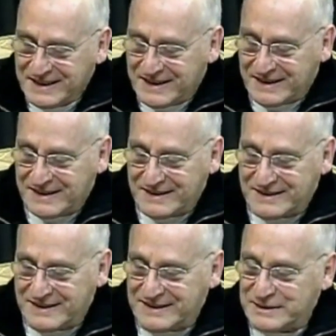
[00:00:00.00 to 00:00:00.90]
oh
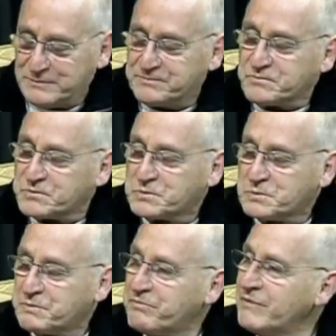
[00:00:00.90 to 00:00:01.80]
God, you know
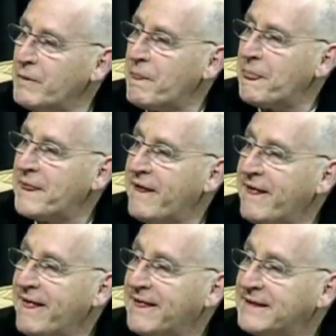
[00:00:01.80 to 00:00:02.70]
I'm telling you, we're
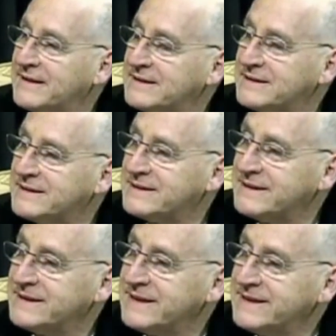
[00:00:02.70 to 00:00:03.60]
obsessed with
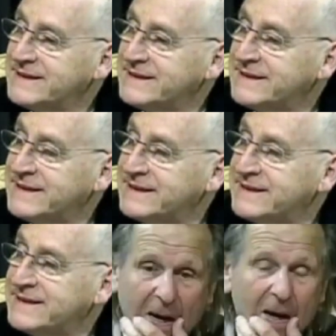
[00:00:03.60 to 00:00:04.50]
communication. I mean,
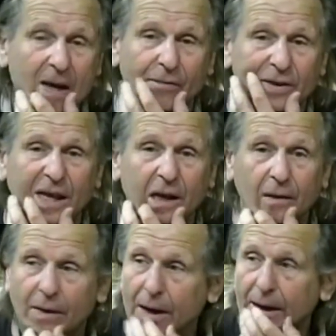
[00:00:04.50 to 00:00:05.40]
you ever think
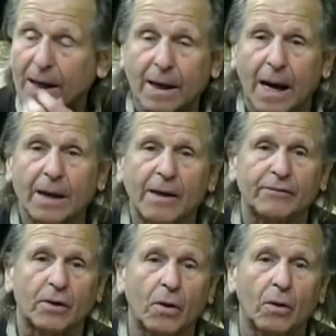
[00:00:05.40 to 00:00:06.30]
of like I love
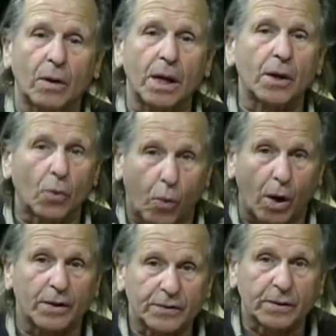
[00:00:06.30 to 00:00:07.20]
to go in the
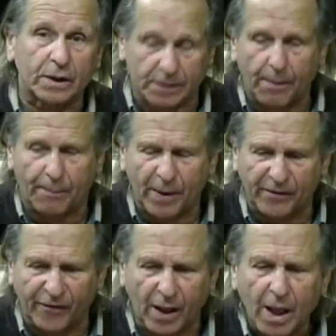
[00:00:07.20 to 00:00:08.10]
woods because I'm a
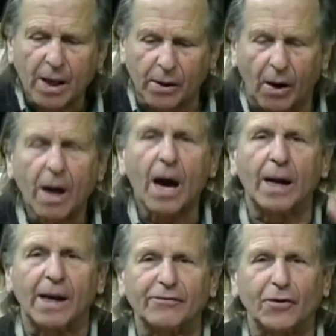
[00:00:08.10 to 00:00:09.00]
pedophile. No,
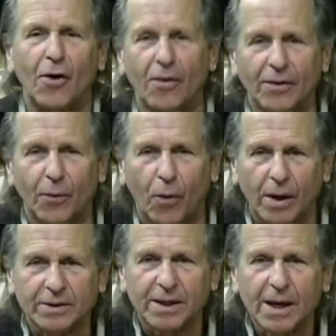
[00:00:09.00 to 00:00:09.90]
I love to go in the
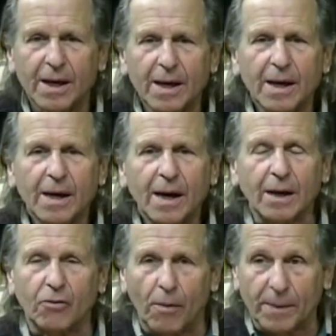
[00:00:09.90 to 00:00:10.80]
woods. I
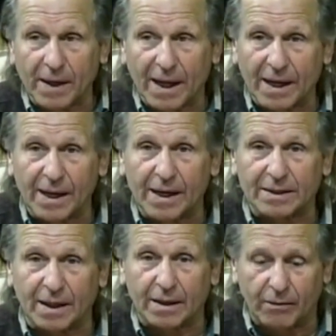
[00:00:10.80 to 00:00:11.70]
grew up in Lynn, and
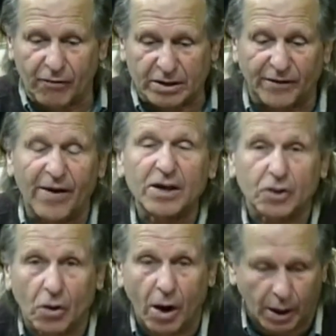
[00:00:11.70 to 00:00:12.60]
there's a
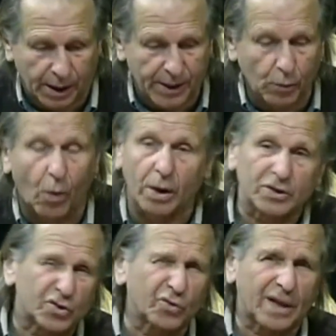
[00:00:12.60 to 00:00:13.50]
reservation called Lynn
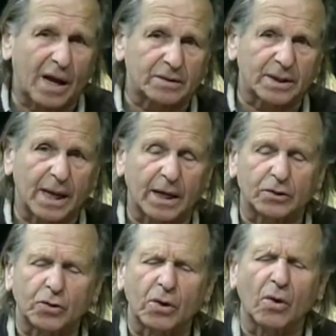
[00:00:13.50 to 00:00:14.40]
Woods, 2,000
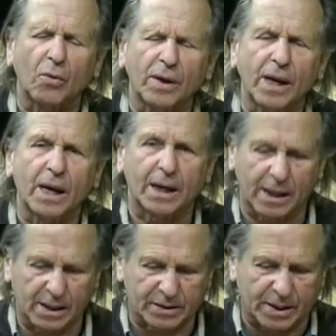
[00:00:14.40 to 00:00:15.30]
acres. You can go in there and get
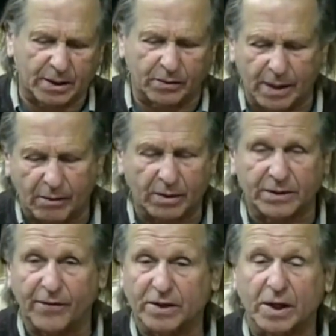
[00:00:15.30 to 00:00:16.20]
in the center of that
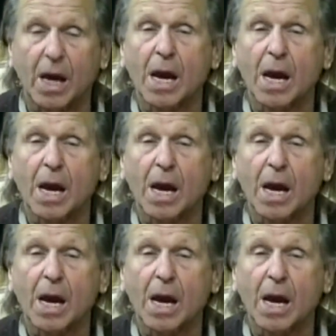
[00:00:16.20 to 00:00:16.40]
reservation,